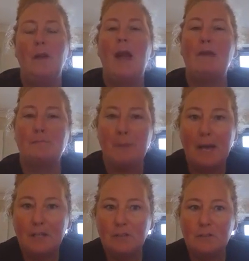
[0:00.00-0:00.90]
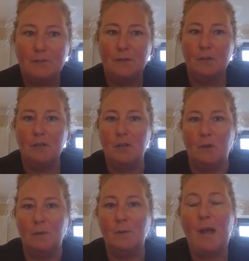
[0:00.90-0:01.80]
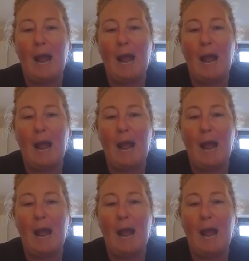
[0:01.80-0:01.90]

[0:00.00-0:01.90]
Have patience for your goal,